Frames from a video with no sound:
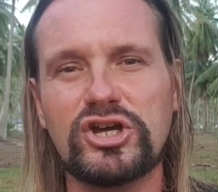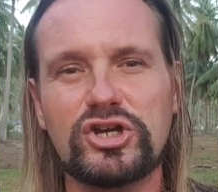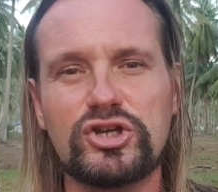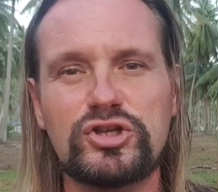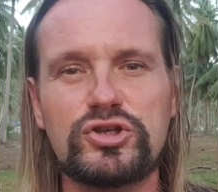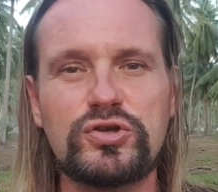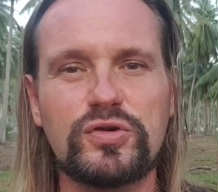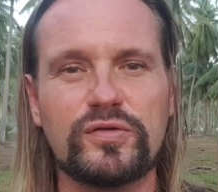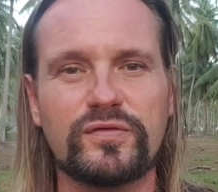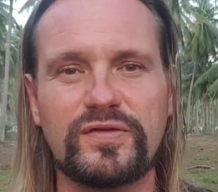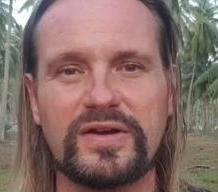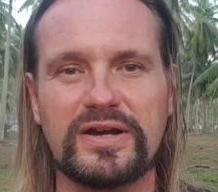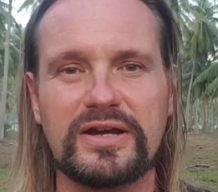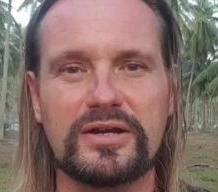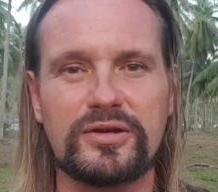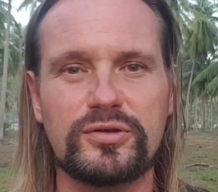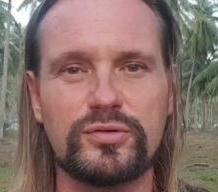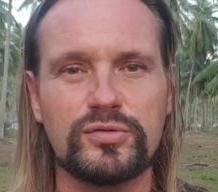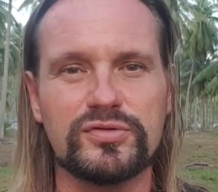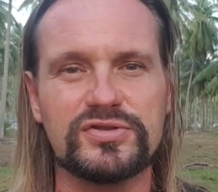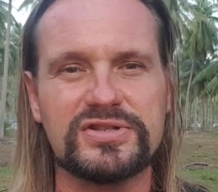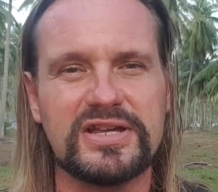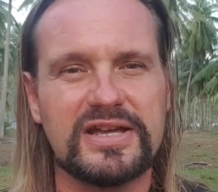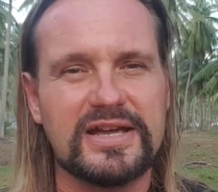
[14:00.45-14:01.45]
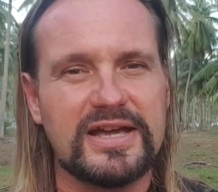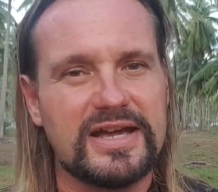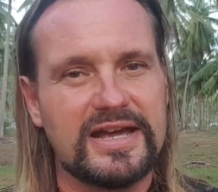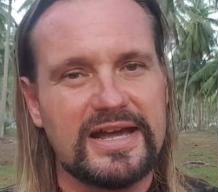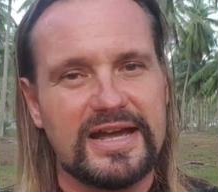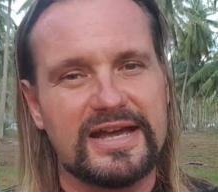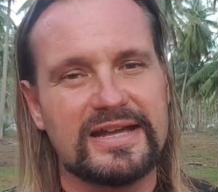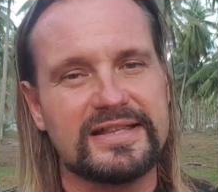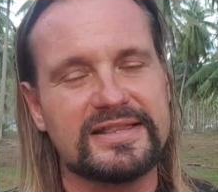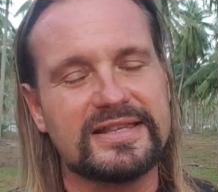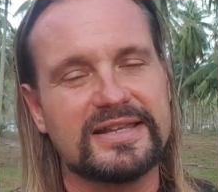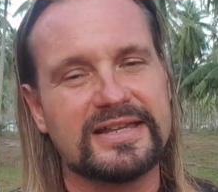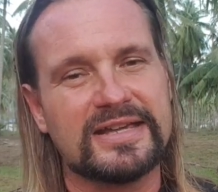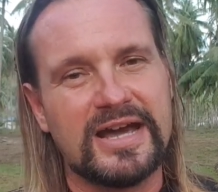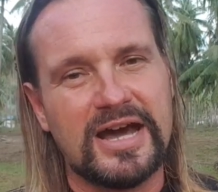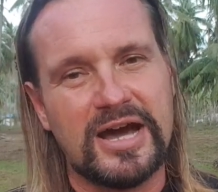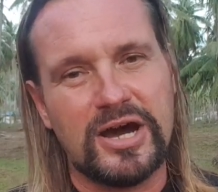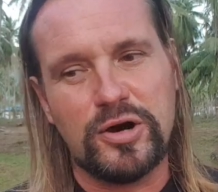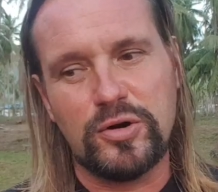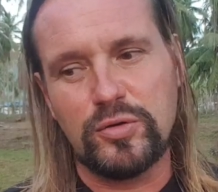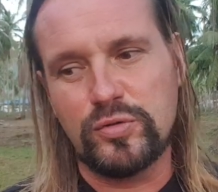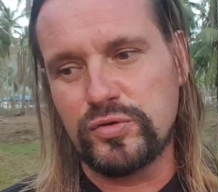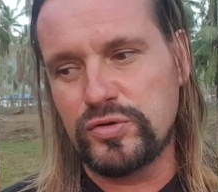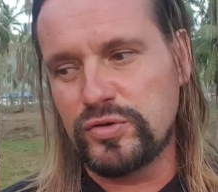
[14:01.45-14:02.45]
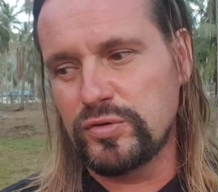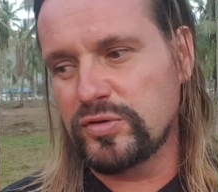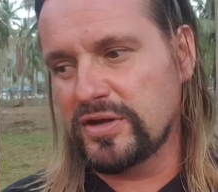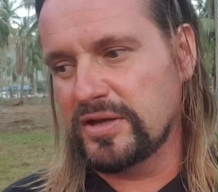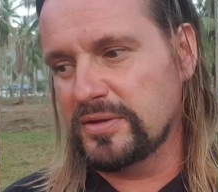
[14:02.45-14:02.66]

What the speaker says: your values, and how you